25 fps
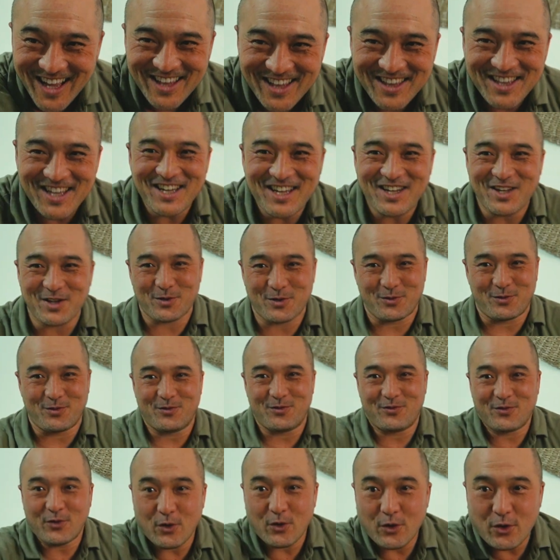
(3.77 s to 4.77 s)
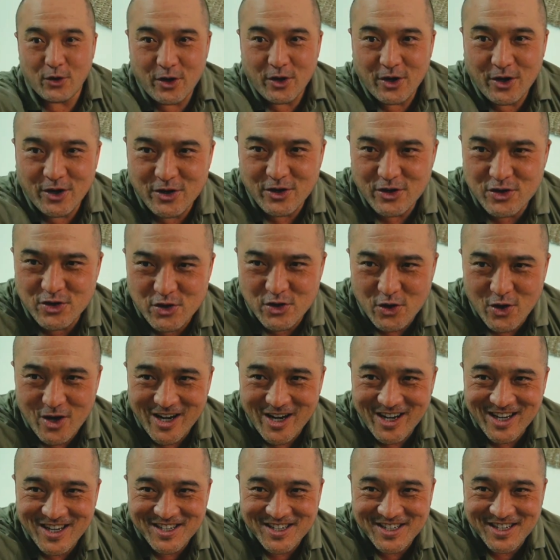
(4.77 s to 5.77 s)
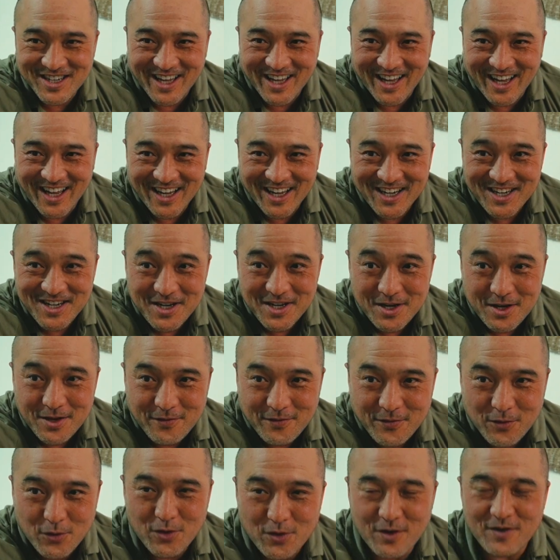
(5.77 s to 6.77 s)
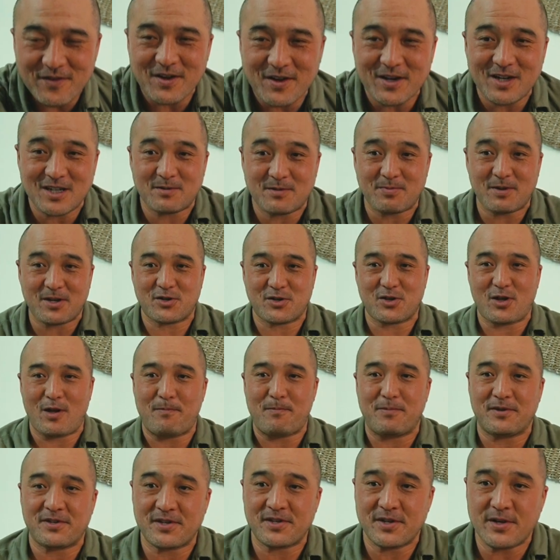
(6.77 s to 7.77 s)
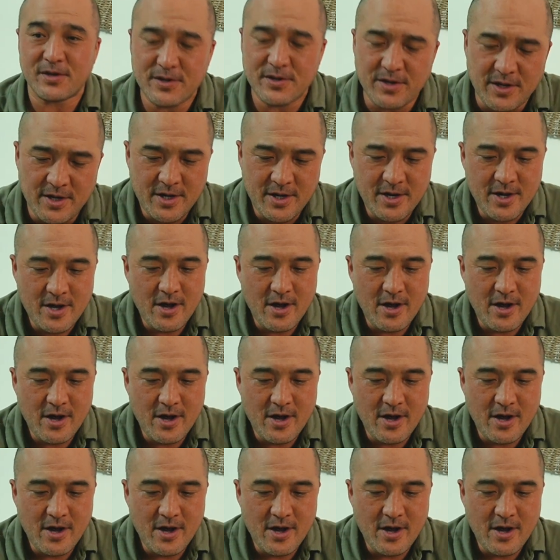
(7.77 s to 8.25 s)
Thank you for joining us again for a very special episode